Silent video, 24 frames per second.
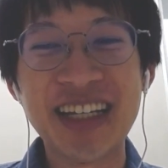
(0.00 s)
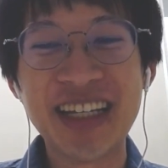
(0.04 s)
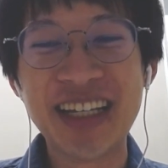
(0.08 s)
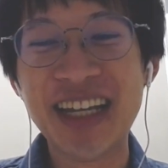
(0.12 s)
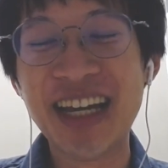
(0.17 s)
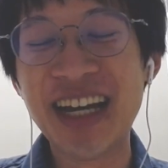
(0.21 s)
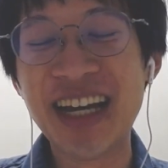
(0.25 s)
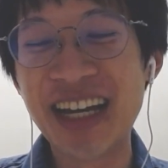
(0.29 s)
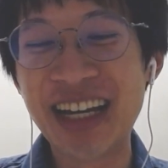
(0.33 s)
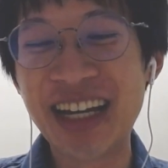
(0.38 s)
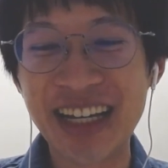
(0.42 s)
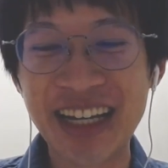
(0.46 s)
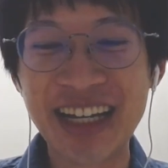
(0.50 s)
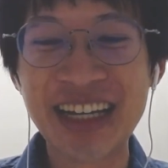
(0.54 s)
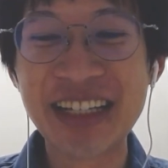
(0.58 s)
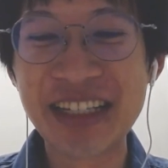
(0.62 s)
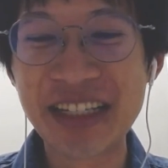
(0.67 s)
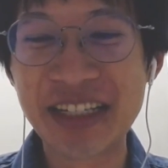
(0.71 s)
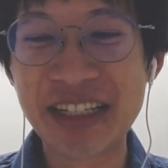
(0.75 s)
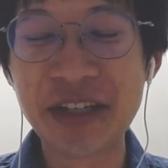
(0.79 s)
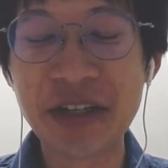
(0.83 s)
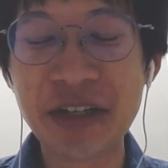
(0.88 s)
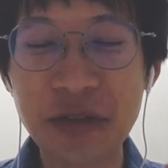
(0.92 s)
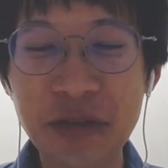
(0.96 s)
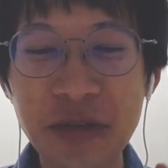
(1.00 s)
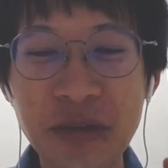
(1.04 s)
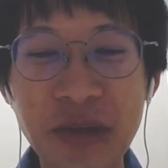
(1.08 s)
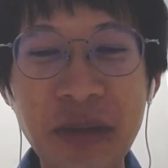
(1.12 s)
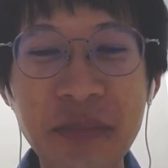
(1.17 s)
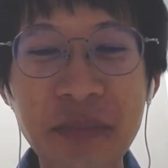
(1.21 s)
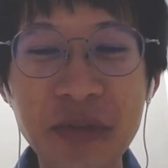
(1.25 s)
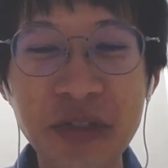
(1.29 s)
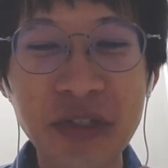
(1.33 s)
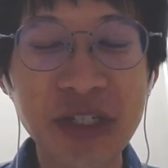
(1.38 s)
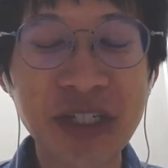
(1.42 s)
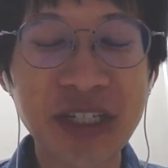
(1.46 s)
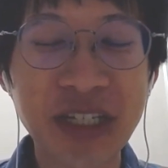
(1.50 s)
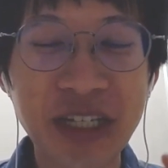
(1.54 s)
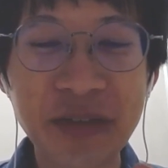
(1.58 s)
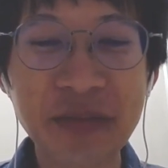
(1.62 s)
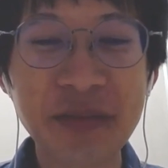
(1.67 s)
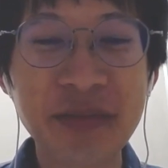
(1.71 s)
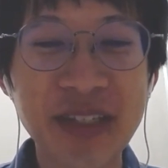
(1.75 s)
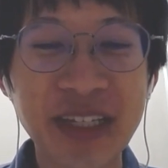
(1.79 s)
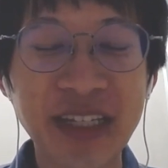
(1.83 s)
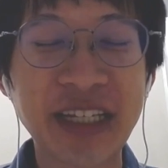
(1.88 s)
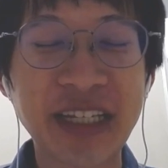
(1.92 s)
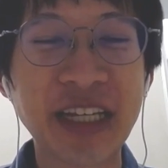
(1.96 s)
Yeah, and so I'm just
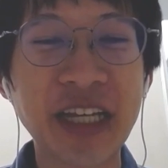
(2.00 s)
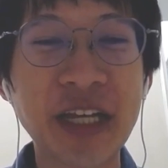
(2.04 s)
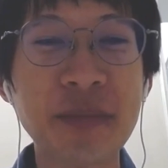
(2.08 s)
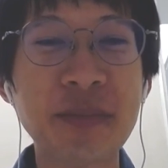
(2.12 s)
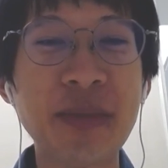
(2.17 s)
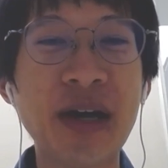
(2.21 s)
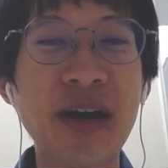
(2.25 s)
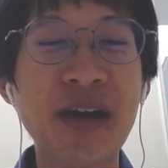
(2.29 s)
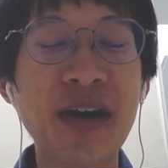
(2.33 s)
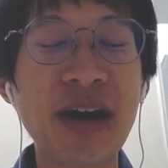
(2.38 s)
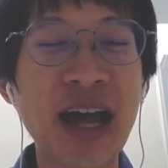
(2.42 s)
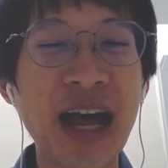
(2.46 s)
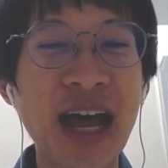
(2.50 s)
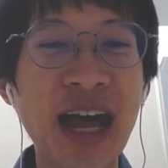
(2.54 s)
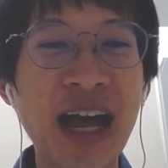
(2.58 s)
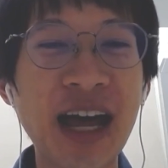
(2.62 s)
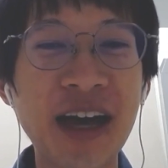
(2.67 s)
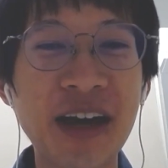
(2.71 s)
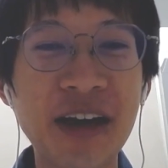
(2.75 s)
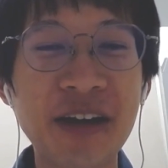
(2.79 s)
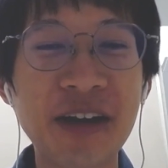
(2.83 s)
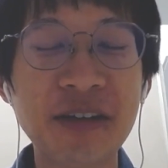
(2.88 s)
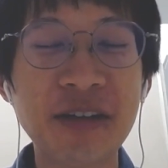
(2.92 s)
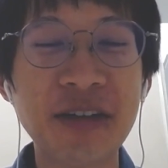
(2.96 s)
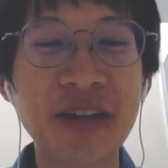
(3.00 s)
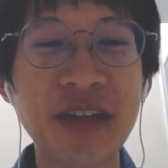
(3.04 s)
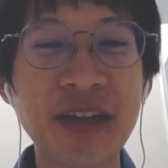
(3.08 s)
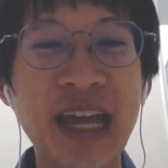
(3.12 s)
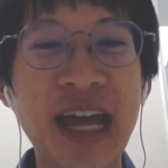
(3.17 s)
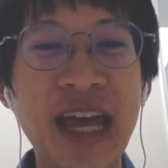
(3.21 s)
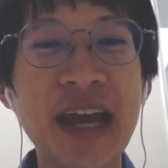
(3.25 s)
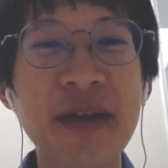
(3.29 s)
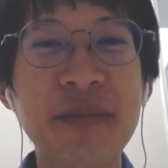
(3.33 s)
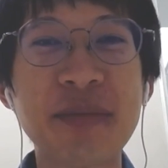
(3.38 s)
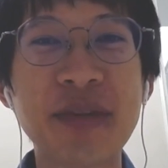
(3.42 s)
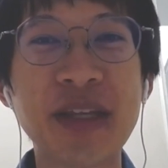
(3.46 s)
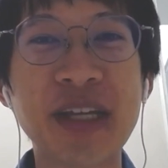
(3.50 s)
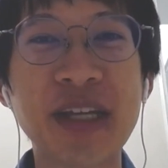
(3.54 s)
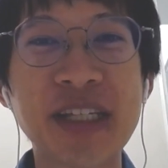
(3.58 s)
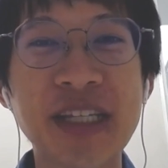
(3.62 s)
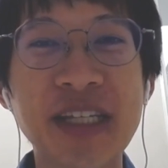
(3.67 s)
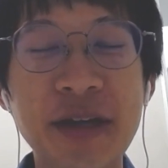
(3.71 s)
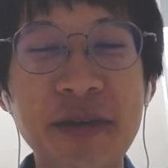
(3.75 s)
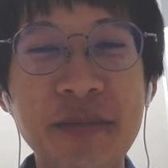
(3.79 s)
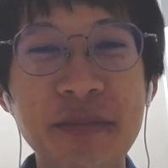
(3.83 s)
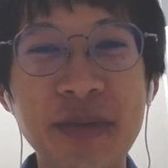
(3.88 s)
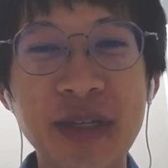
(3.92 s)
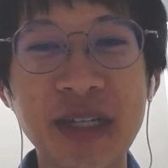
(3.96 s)
keep thinking about how haptics
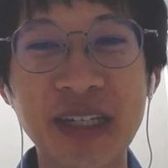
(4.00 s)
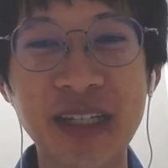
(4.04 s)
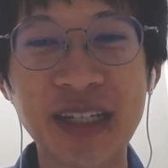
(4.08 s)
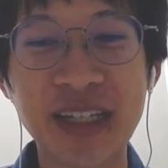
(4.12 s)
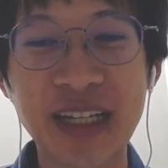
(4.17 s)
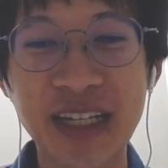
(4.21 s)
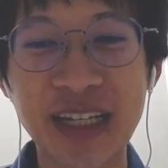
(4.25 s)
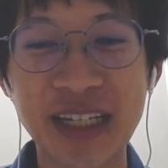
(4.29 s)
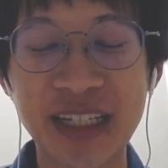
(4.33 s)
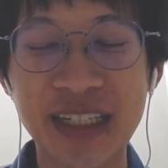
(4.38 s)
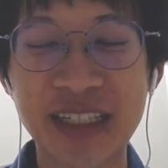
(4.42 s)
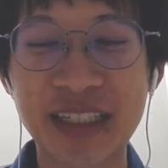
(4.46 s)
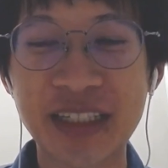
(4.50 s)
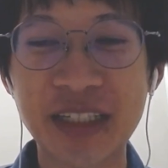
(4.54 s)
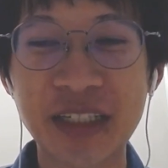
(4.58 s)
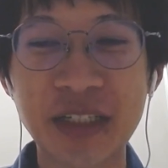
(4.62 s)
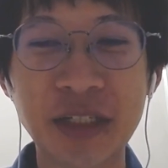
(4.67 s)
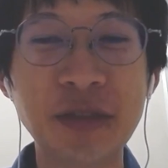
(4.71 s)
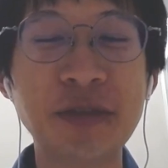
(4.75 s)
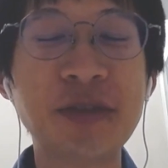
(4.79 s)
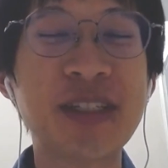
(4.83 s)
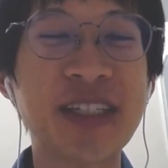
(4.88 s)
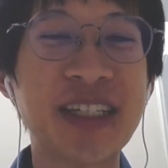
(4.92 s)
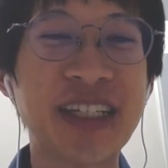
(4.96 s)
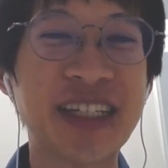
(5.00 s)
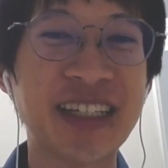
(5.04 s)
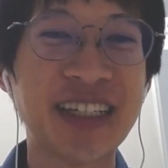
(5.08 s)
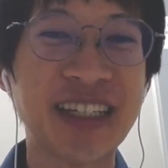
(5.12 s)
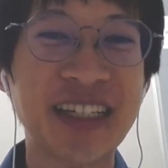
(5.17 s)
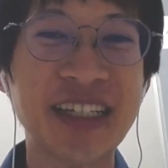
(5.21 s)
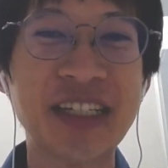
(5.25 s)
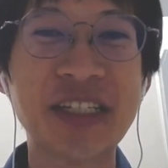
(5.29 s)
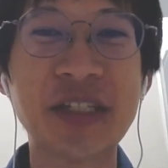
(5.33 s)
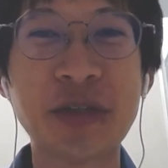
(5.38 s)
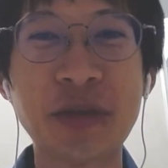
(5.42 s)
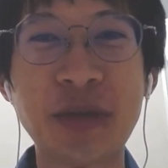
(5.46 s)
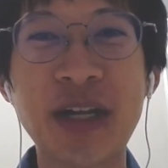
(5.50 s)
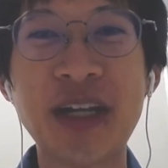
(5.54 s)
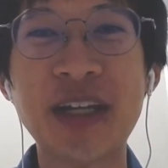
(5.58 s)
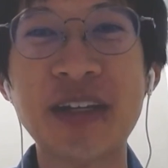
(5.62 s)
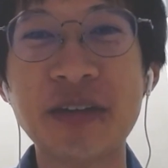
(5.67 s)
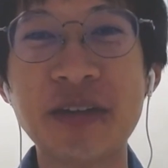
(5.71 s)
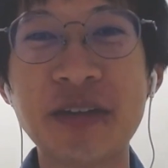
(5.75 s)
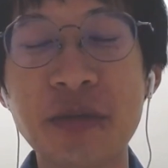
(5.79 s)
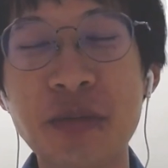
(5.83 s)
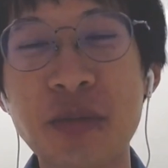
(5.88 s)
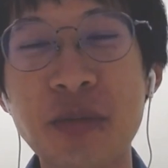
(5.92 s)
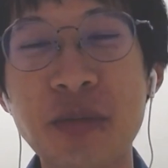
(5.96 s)
have been like losing its
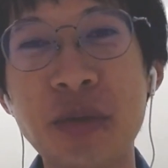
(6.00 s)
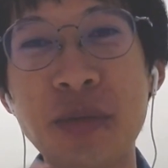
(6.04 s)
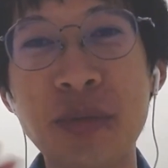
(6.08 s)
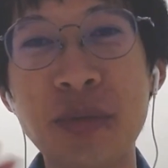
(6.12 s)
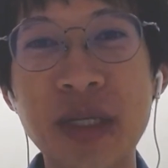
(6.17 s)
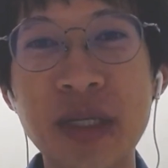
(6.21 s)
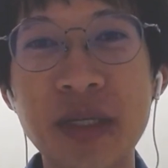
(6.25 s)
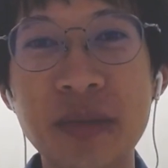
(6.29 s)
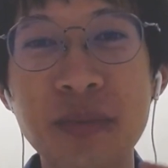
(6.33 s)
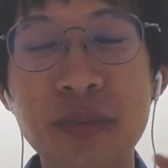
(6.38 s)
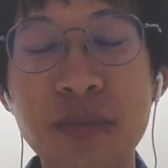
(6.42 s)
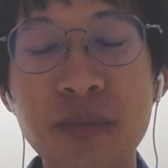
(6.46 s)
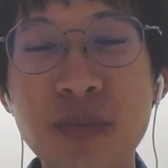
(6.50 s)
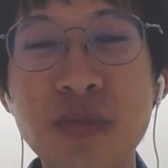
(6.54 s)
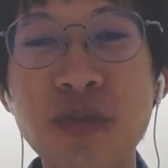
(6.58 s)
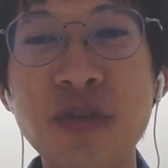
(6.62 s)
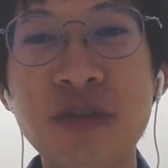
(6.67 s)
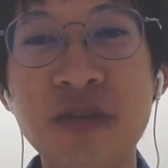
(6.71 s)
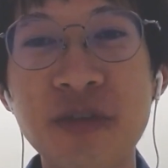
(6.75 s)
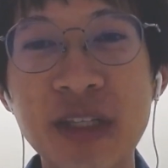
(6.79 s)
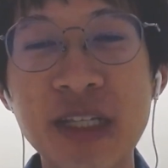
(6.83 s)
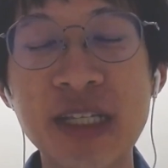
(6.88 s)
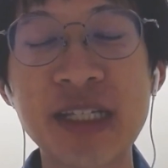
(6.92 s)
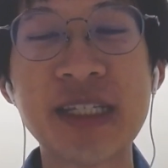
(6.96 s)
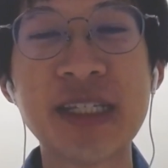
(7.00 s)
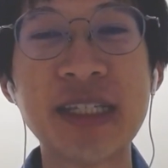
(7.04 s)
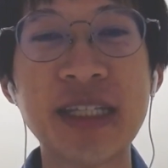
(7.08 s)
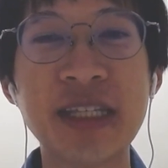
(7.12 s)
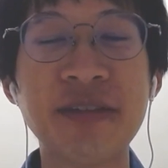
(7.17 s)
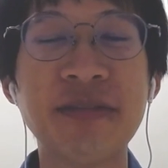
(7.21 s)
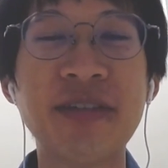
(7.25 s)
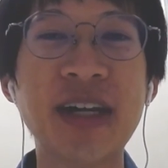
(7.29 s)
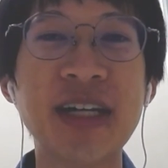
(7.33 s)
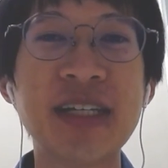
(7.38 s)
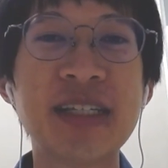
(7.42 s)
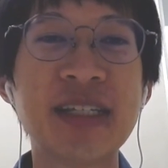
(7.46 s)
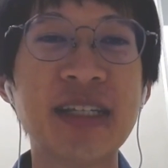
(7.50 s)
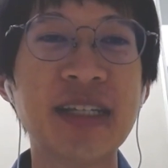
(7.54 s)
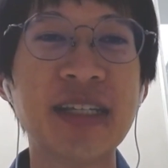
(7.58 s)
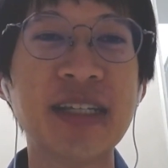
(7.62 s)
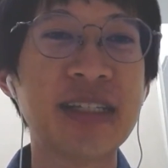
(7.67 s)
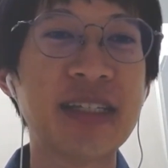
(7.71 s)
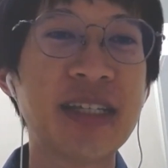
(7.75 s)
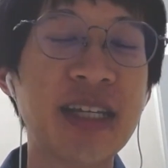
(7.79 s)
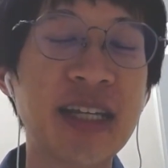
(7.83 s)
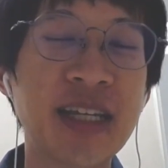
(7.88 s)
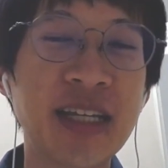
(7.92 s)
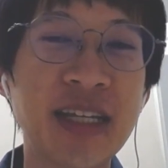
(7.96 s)
ground when we move these
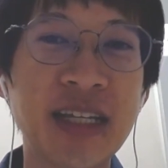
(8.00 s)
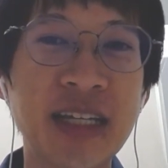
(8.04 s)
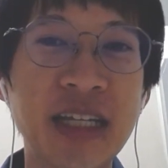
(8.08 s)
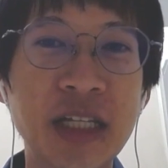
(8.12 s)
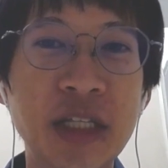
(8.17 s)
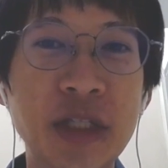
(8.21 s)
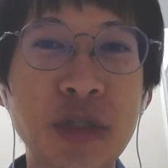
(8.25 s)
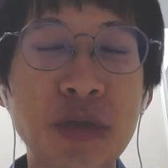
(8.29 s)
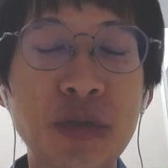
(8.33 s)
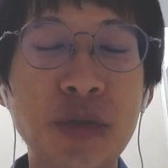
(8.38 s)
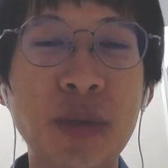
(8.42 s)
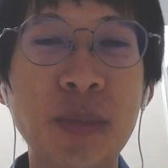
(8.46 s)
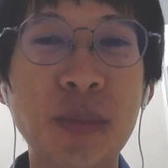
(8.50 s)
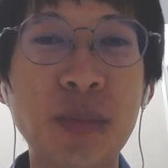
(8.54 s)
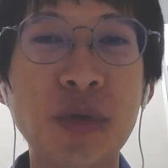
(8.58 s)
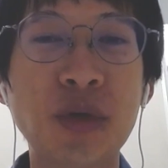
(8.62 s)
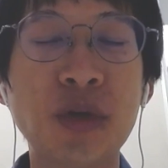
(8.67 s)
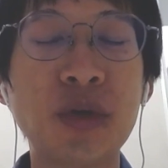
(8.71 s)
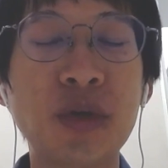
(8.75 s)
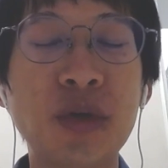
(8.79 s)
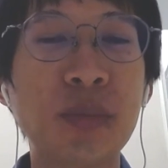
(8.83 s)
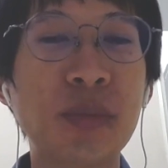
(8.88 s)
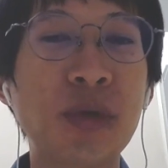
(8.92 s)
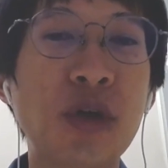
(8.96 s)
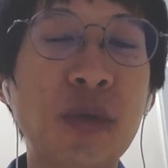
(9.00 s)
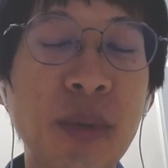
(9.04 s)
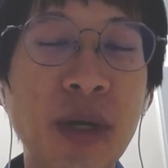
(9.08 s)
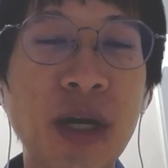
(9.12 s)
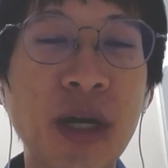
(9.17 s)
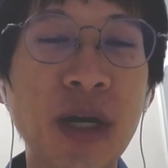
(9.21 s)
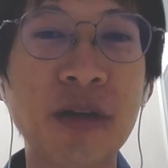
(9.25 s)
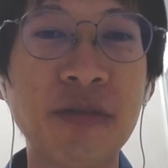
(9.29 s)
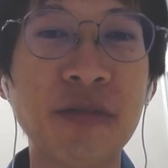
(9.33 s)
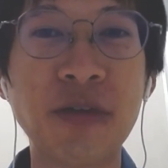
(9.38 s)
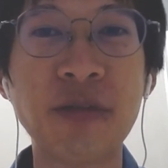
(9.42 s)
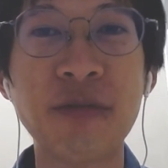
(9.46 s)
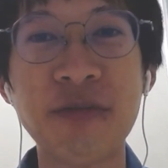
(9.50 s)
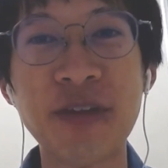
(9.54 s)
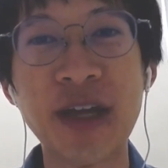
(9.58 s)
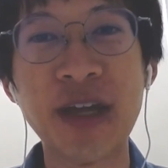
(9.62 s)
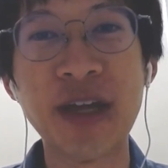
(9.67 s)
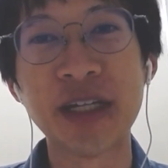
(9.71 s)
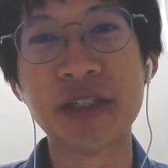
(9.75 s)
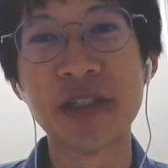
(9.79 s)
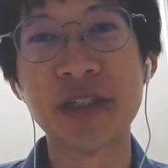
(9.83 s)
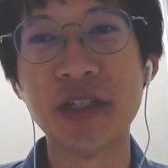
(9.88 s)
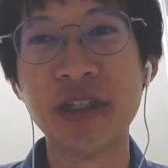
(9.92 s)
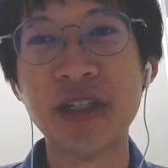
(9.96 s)
devices into a more mobile form
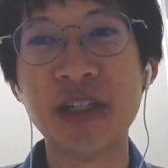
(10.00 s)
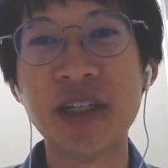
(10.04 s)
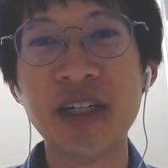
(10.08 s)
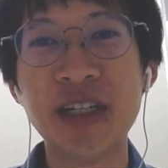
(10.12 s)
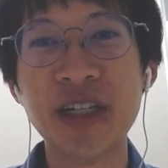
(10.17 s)
factor.